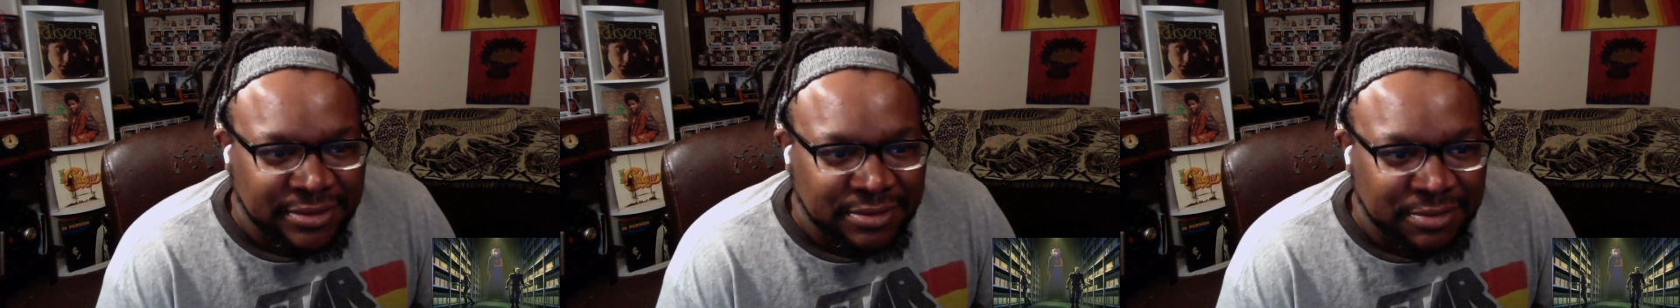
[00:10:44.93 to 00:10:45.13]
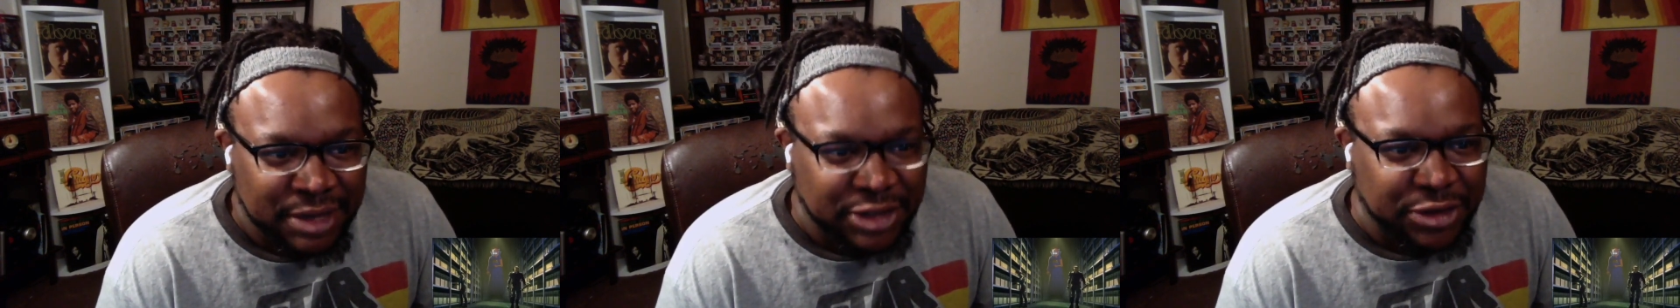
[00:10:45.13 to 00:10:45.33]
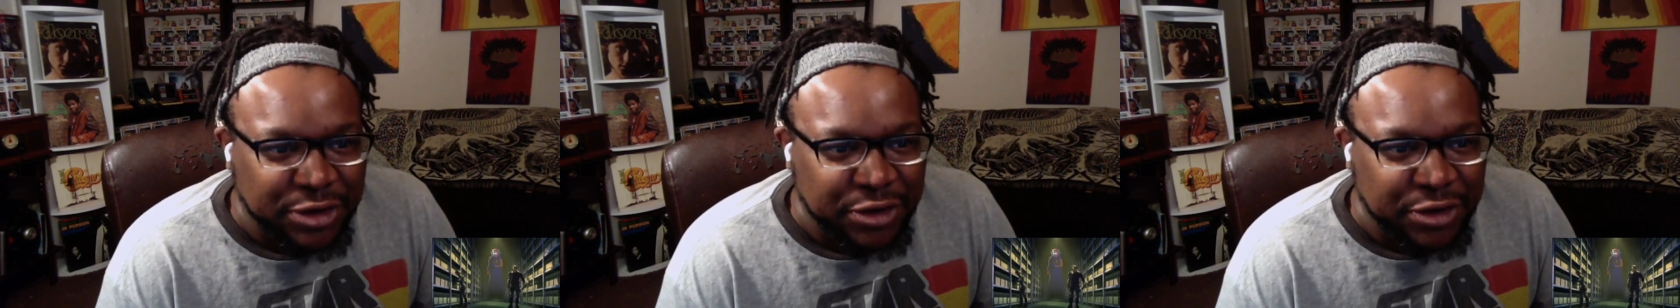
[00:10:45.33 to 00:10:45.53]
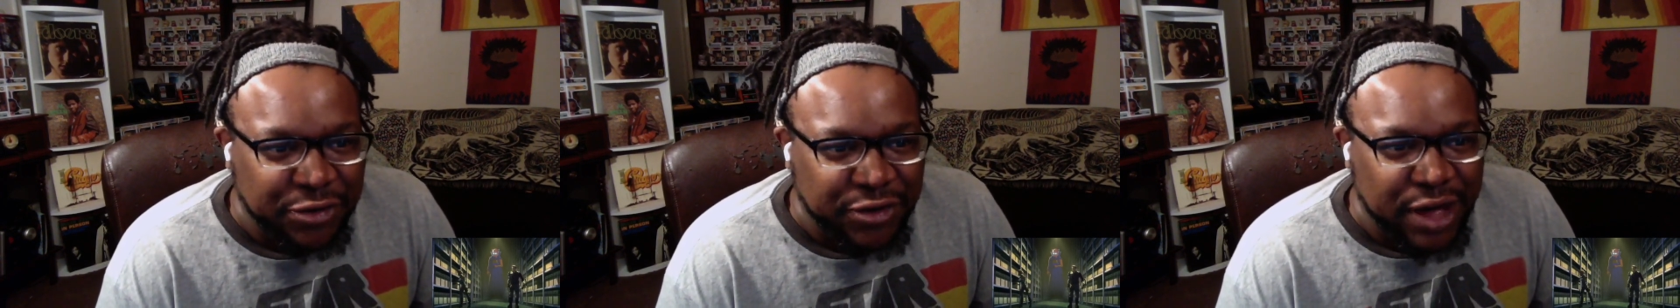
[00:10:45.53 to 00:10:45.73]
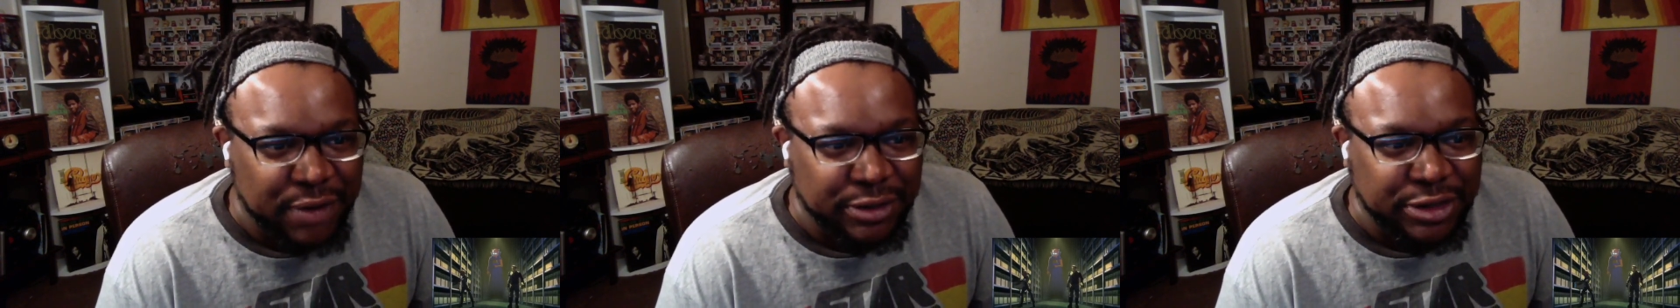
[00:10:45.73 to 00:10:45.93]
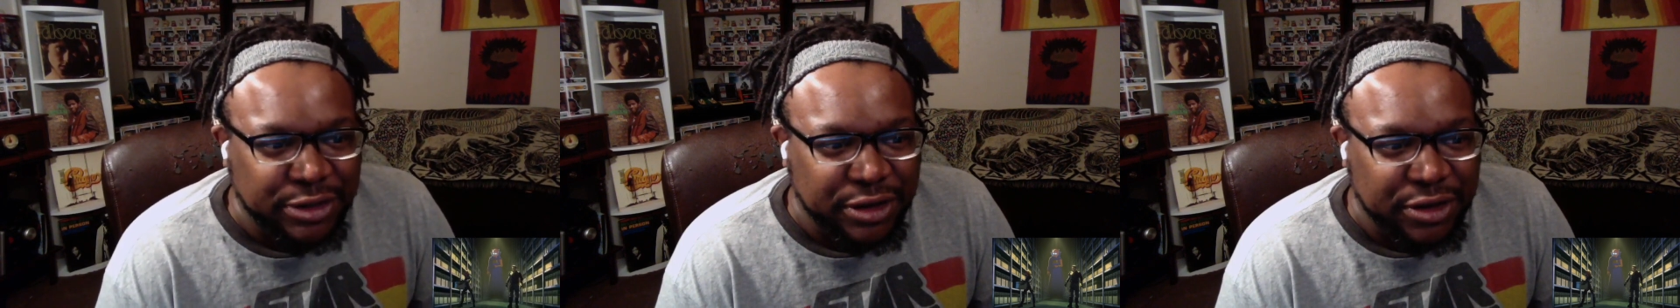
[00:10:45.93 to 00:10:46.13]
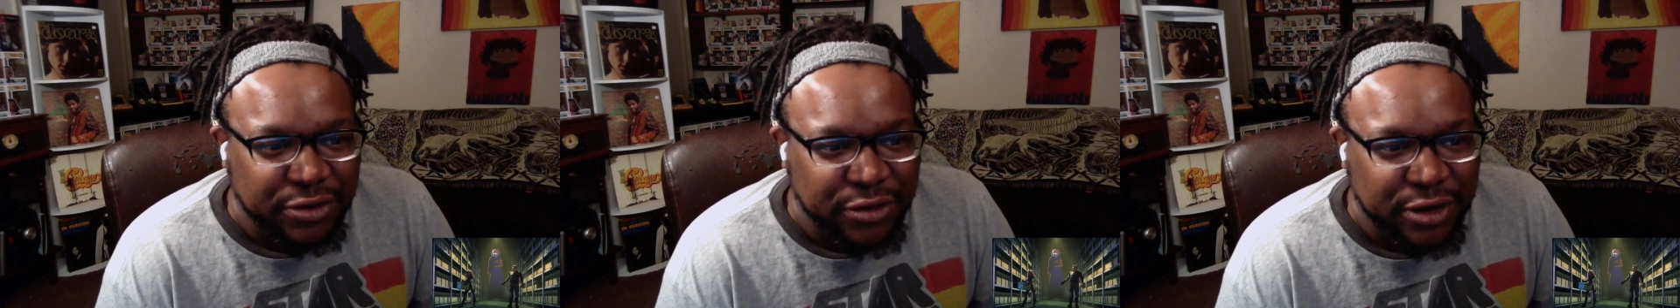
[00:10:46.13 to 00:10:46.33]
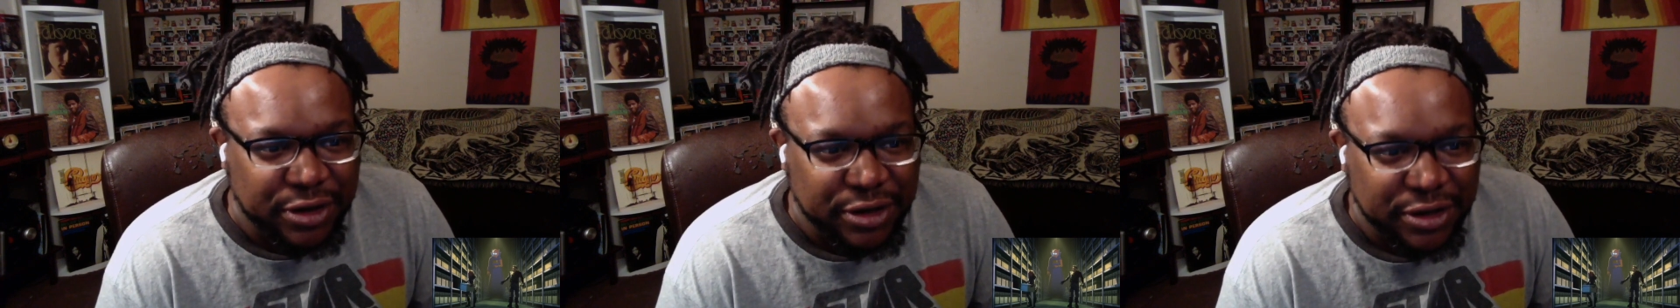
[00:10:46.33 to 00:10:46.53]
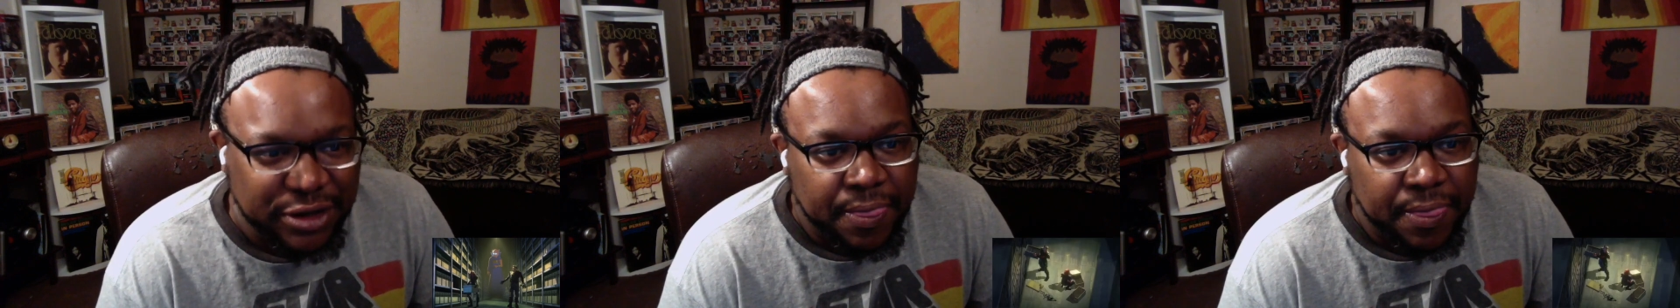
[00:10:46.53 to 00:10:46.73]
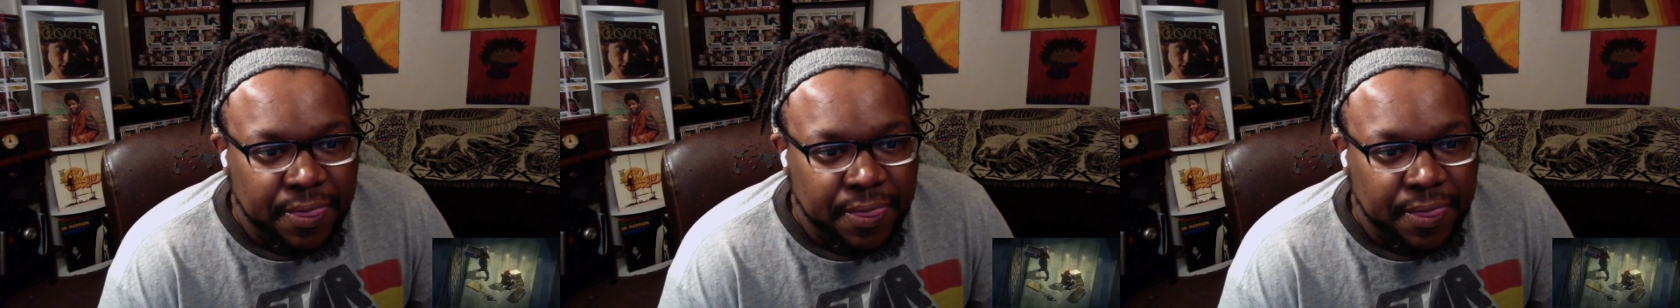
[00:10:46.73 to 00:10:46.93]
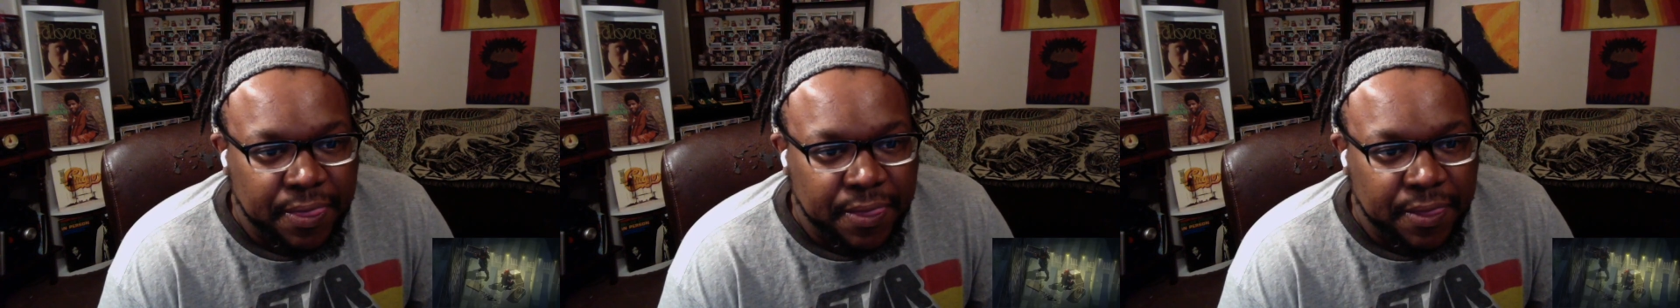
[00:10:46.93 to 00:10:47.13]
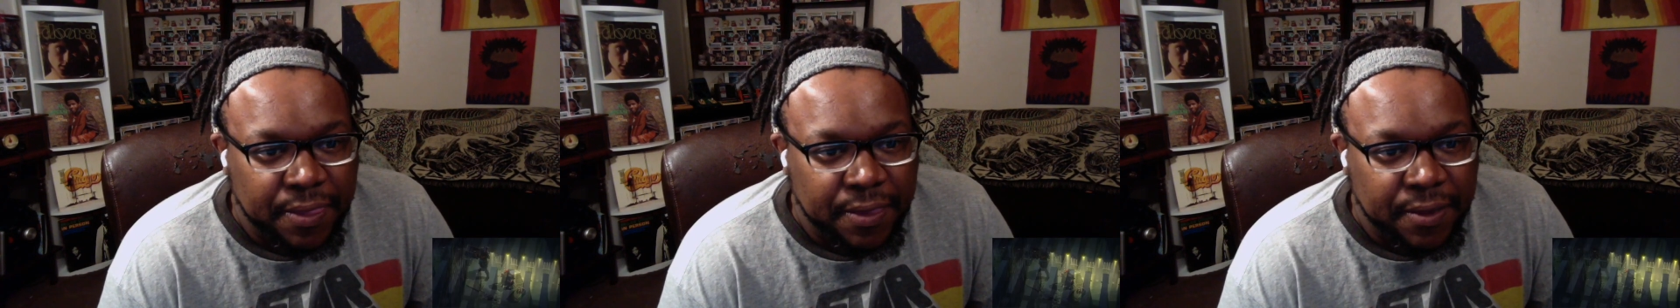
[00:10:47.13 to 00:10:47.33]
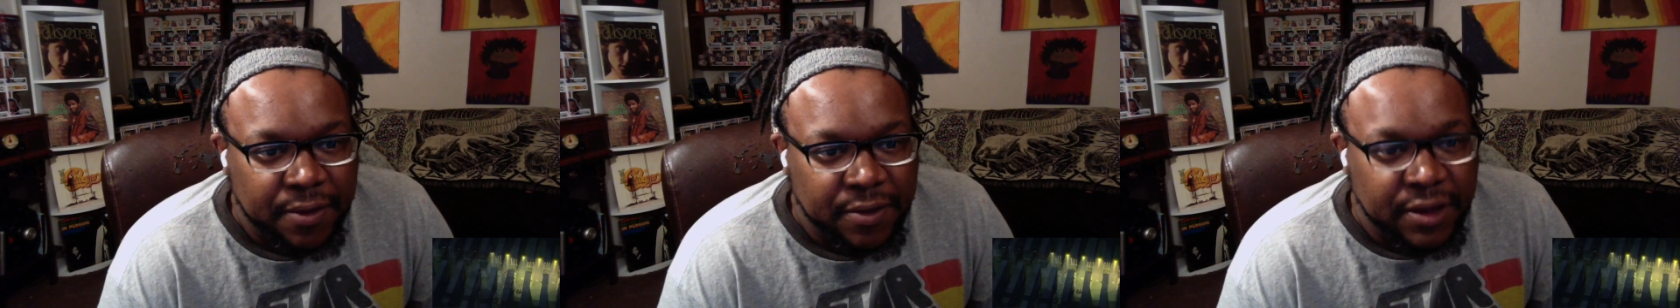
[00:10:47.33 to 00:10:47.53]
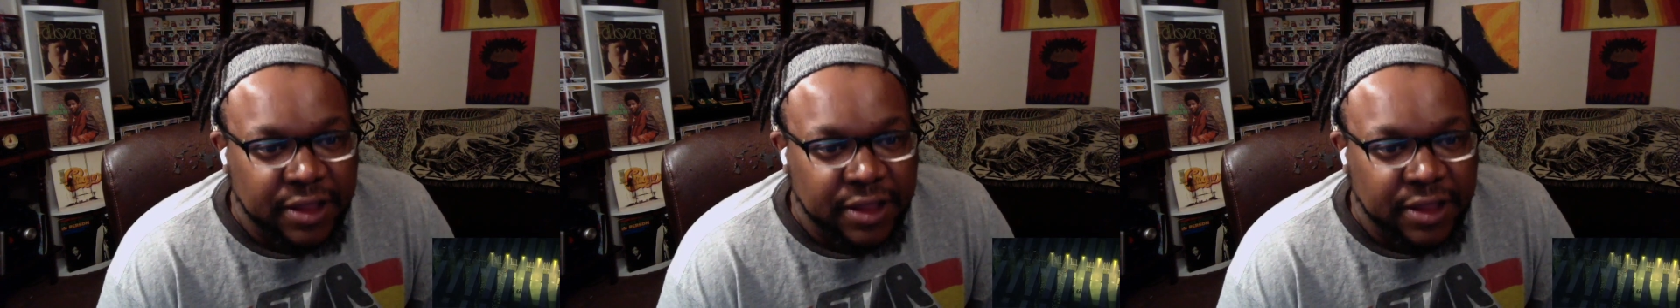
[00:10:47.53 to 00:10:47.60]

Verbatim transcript: Make sure you find what you're looking for. Are